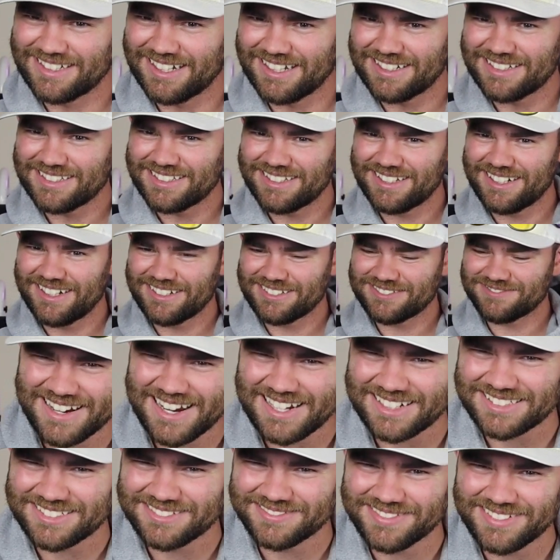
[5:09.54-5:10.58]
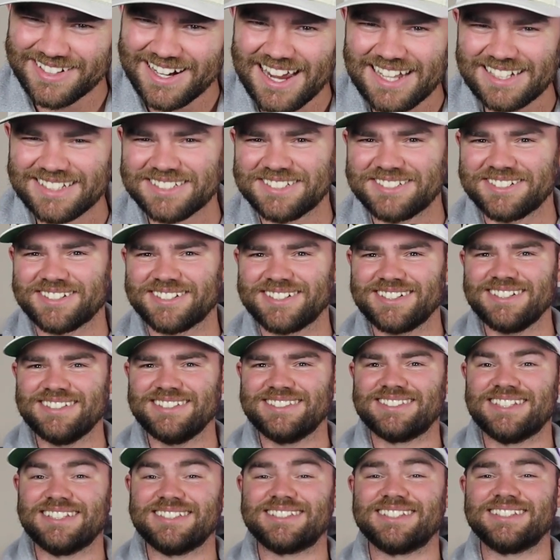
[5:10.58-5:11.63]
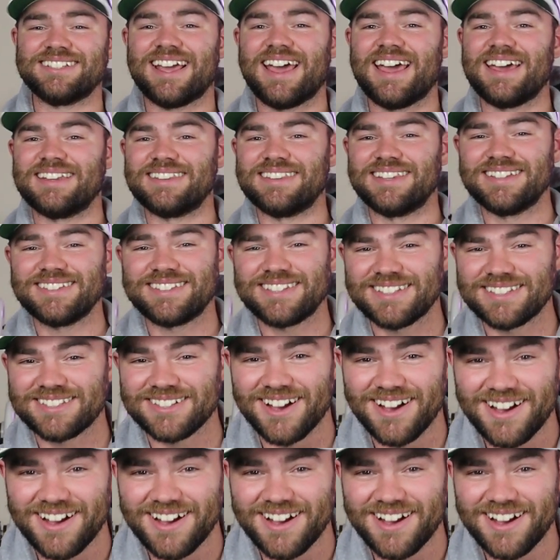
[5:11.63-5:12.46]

dunks, you know? Rock some grass Jordans. This, hey, this is